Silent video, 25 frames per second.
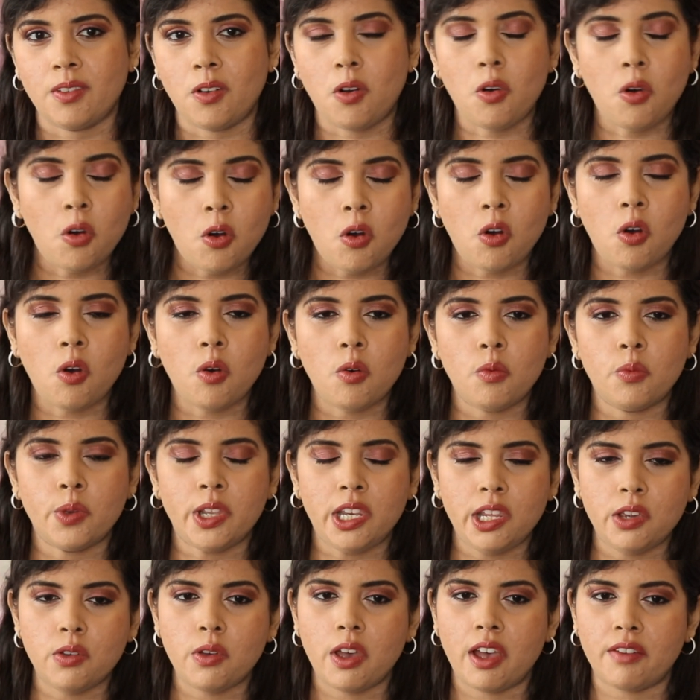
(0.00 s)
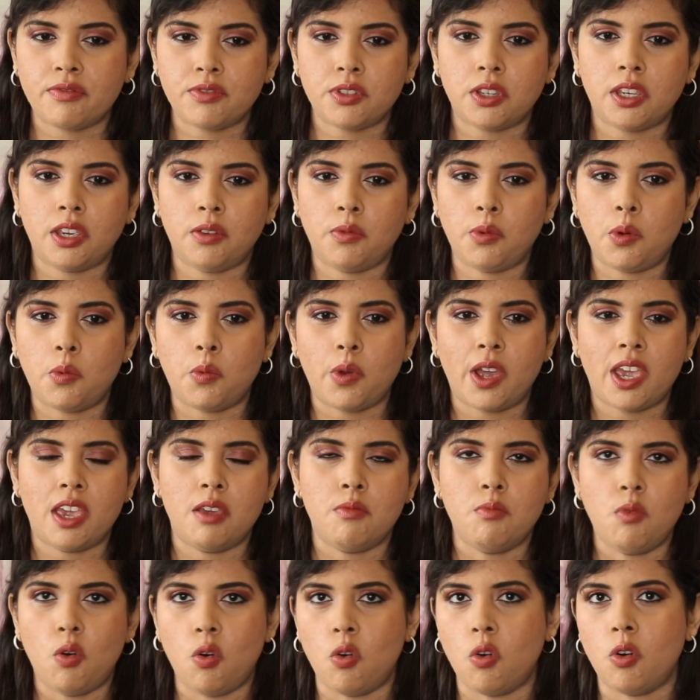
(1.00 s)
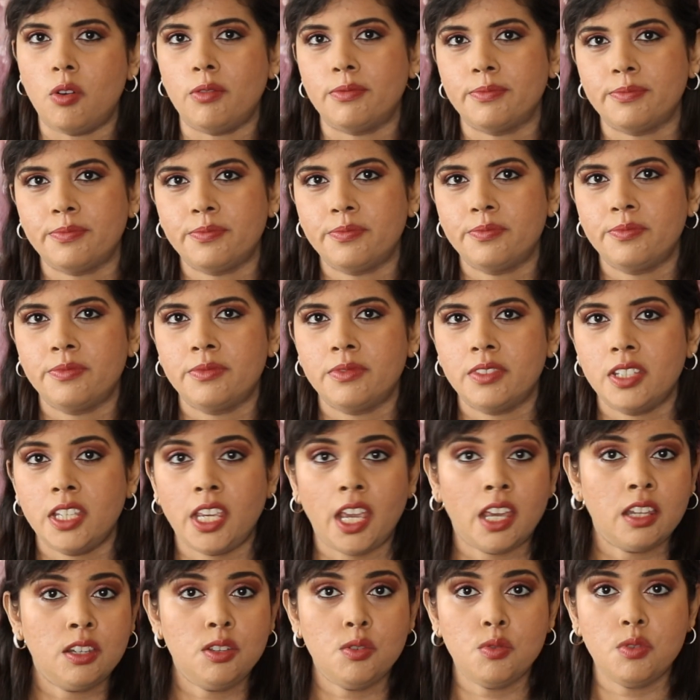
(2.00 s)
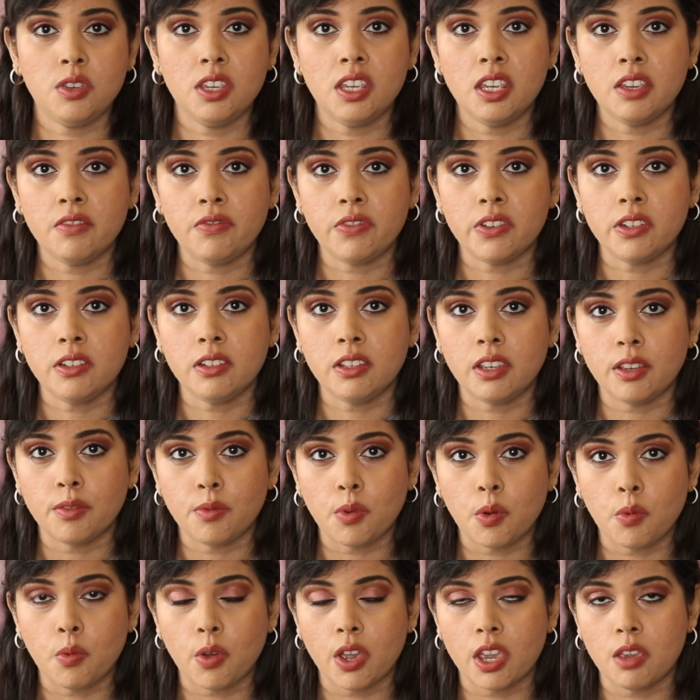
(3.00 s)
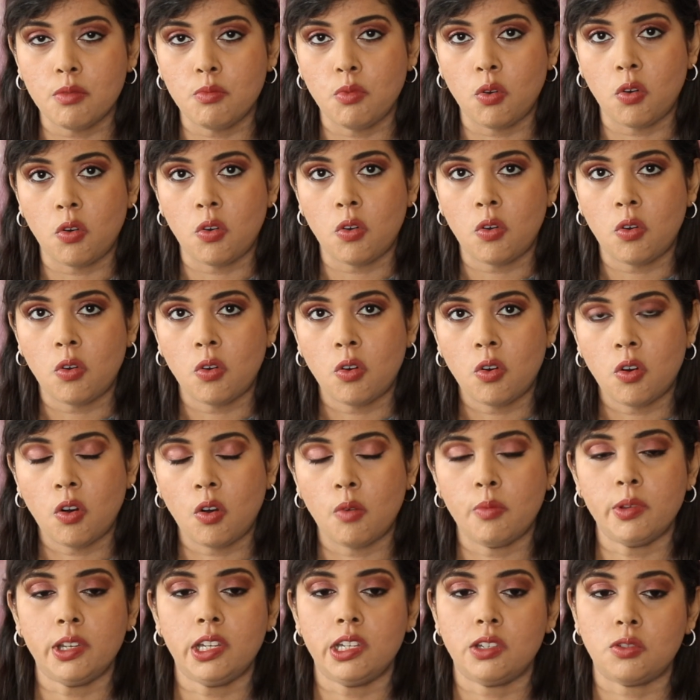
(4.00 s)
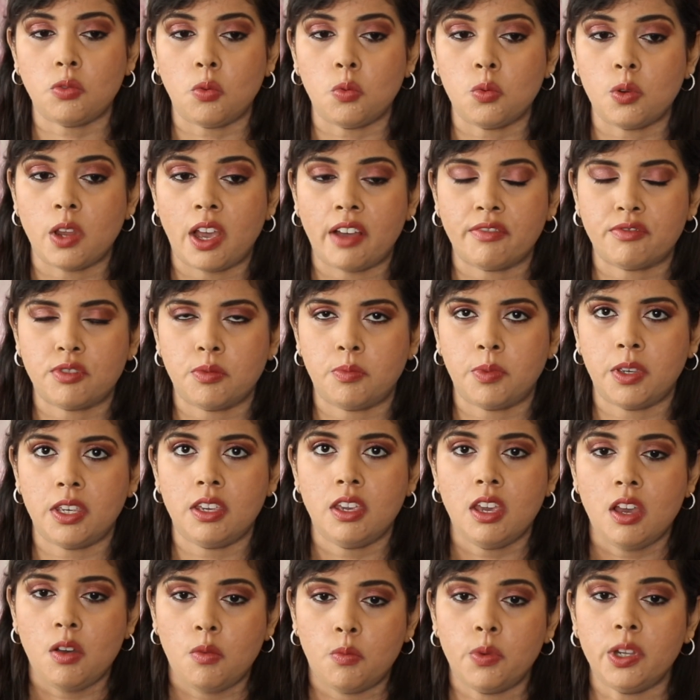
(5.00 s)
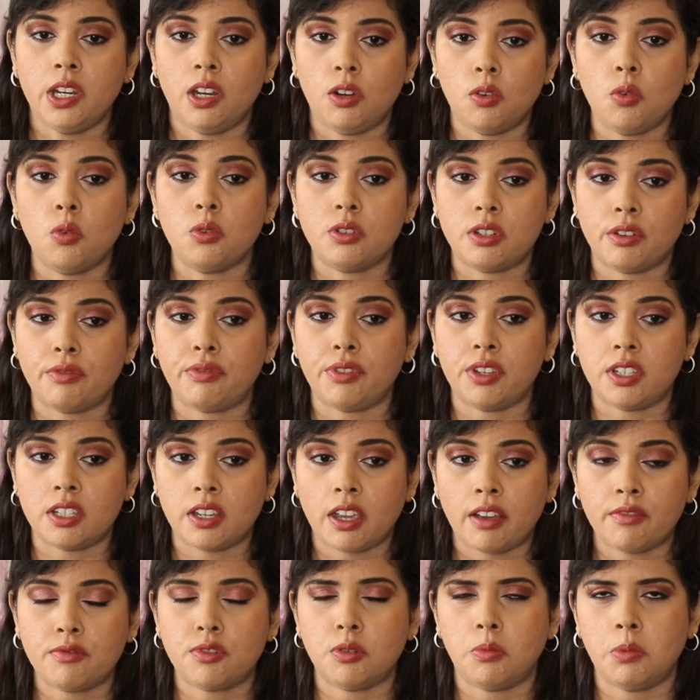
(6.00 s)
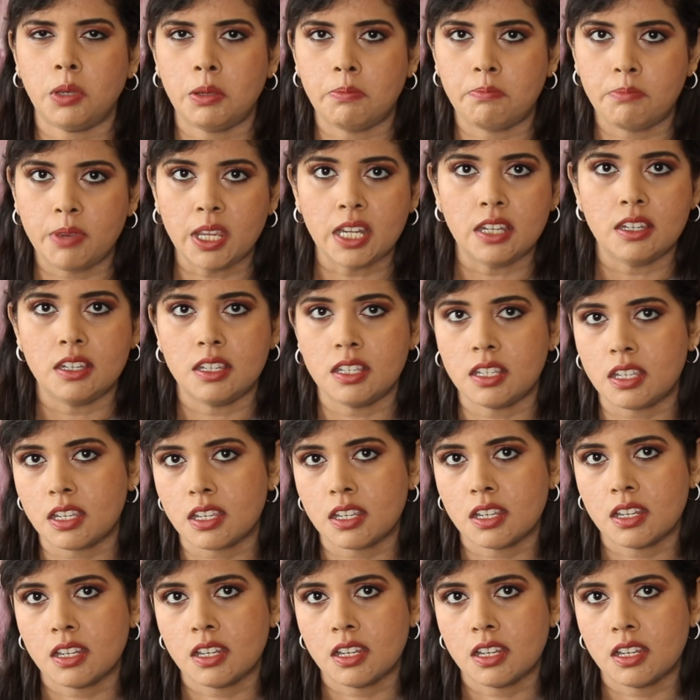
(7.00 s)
Or will you have to give away more? Can you even give away more? Or will it all have to be, will a lot of it have to be binned?